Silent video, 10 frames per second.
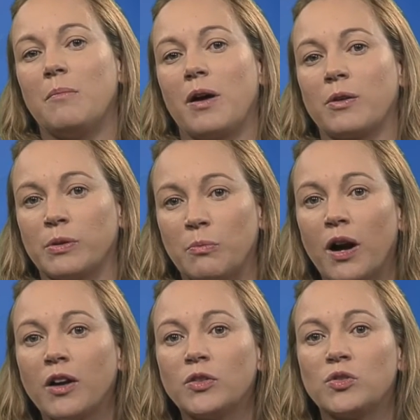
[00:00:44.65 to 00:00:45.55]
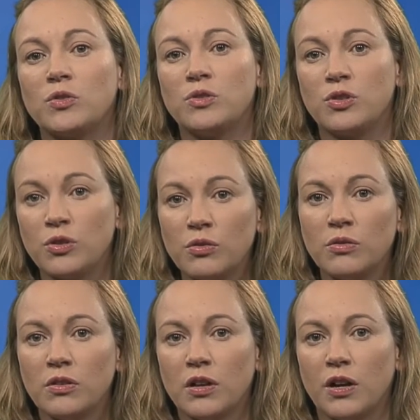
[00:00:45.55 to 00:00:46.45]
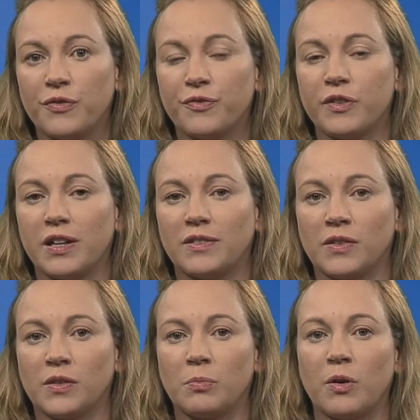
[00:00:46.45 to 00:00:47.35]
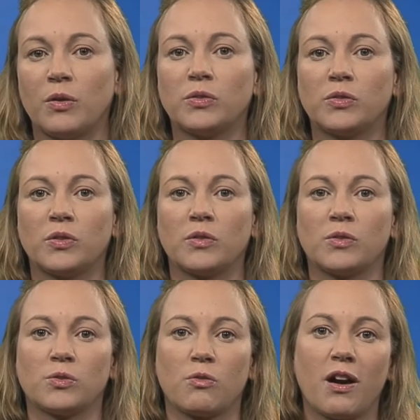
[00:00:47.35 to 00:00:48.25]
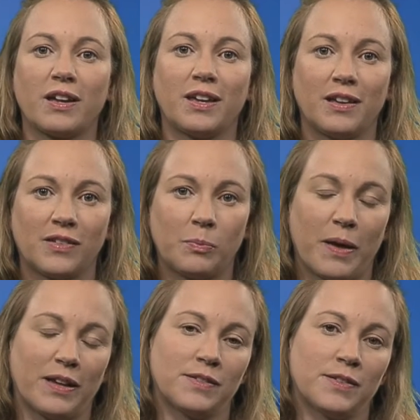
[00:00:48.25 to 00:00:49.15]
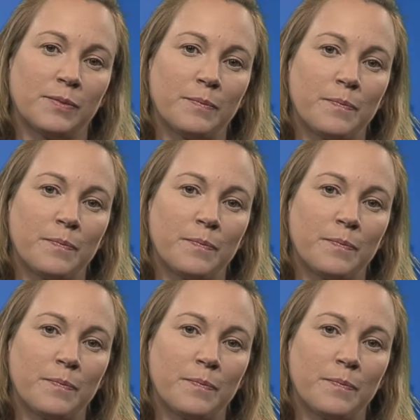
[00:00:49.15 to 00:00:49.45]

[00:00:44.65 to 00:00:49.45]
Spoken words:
my remarks to two of its most striking aspects.